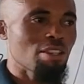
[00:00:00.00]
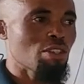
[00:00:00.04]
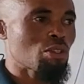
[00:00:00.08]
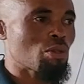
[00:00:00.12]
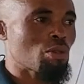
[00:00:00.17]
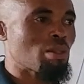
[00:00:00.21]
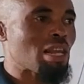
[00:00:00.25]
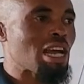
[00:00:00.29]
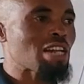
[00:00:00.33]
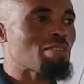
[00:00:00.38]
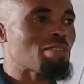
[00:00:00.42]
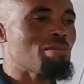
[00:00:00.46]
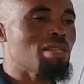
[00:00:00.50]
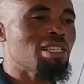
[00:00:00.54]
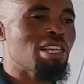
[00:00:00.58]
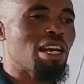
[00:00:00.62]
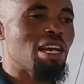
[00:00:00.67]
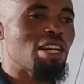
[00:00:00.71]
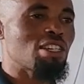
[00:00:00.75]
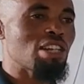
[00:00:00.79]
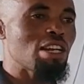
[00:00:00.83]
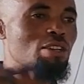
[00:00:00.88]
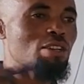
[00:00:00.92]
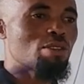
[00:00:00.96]
so that means they
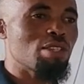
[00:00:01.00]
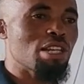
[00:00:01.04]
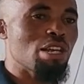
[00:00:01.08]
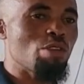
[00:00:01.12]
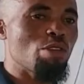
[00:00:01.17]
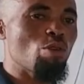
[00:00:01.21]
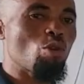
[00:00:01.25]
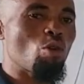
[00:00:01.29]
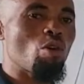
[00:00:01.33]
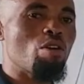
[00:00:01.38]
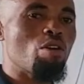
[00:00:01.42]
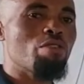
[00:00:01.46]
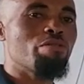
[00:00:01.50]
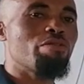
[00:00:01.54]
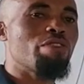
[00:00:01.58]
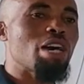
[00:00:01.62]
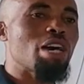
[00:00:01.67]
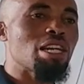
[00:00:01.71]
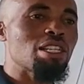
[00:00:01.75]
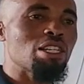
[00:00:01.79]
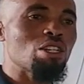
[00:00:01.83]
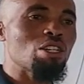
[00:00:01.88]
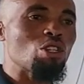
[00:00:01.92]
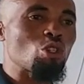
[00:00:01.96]
are trying to tell you
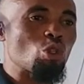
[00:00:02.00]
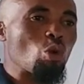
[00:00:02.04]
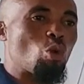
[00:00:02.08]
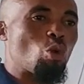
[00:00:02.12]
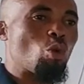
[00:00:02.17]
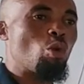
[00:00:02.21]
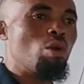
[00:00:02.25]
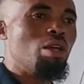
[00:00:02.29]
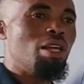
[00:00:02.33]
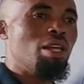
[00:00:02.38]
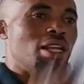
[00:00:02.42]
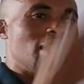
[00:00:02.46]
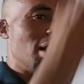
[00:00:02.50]
convert it to